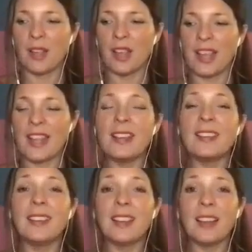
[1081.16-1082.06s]
he
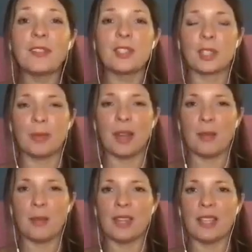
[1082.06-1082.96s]
loves to
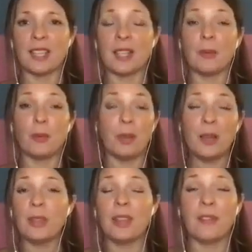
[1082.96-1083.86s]
play with it, and he will play
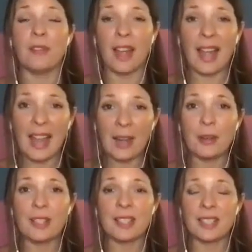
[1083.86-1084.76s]
with it for
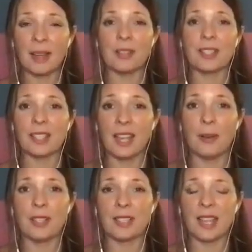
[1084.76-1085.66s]
hours and hours and
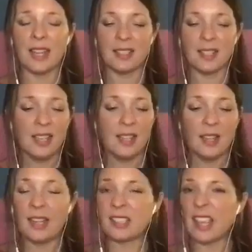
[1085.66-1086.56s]
hours. And
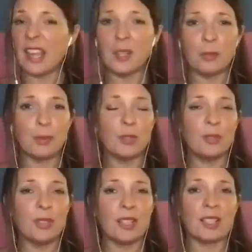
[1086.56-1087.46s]
it's
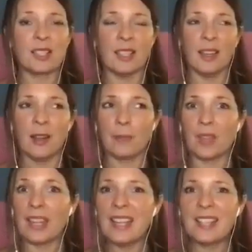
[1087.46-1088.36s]
edible. It's
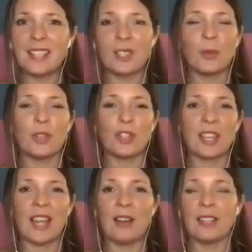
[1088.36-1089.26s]
easy to wash
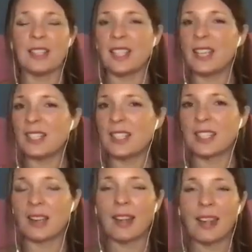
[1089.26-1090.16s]
down. It's easy to
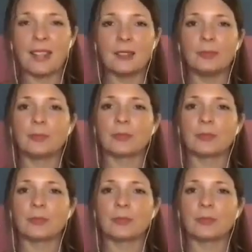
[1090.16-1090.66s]
clean.